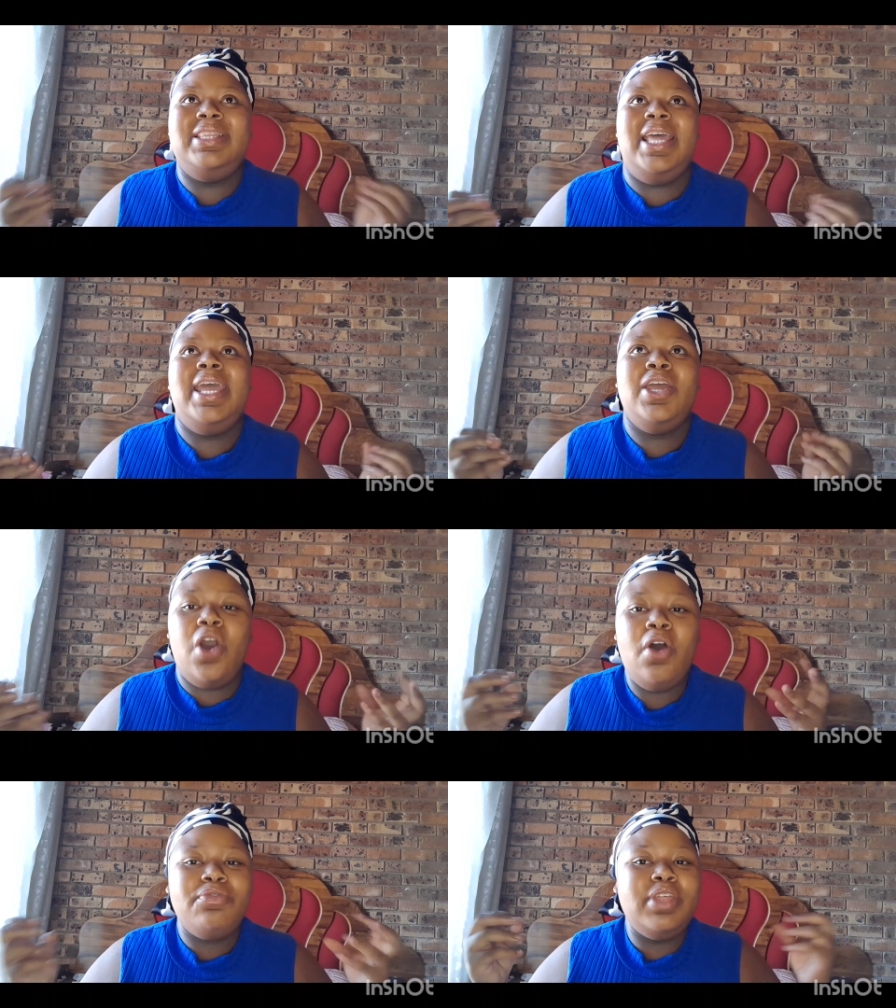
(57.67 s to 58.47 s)
day
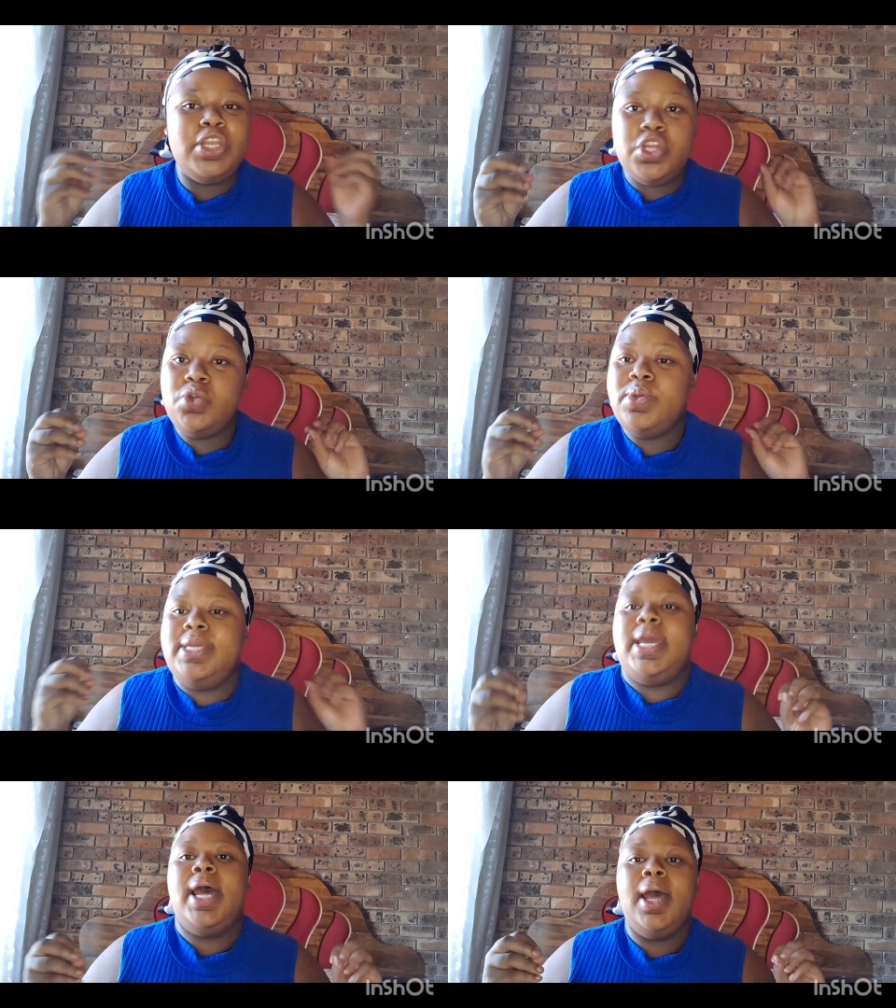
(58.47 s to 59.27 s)
of the new
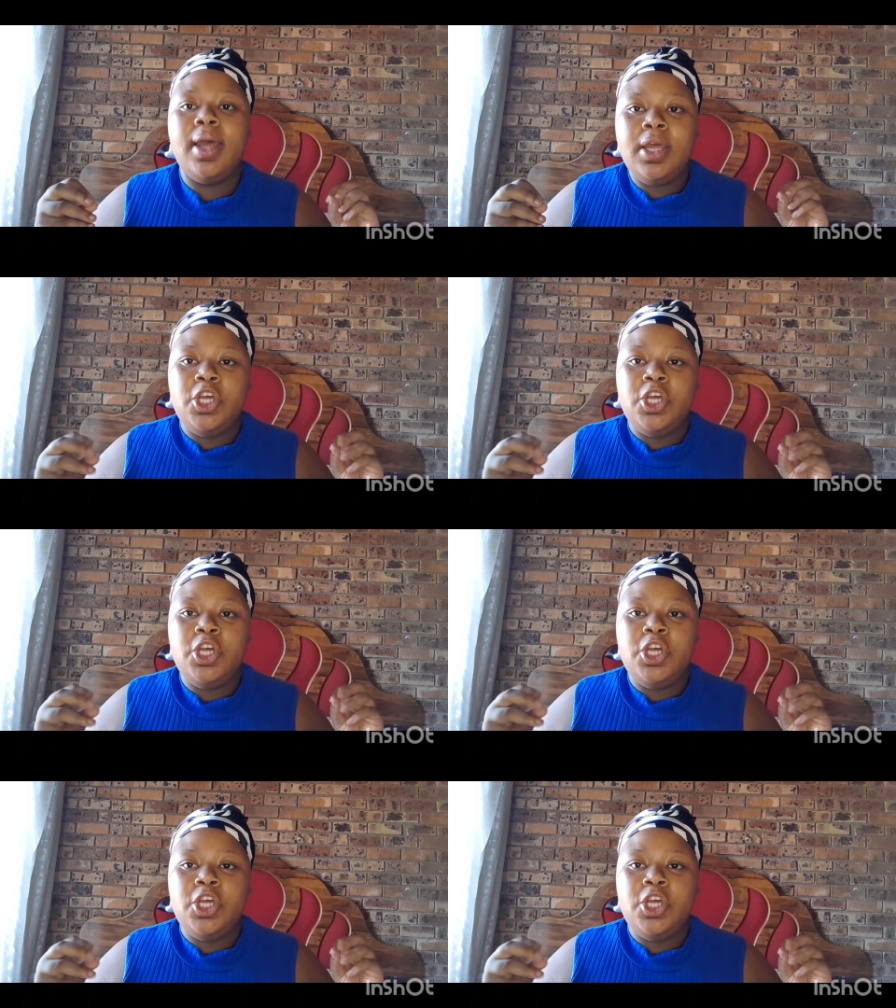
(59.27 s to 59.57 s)
year.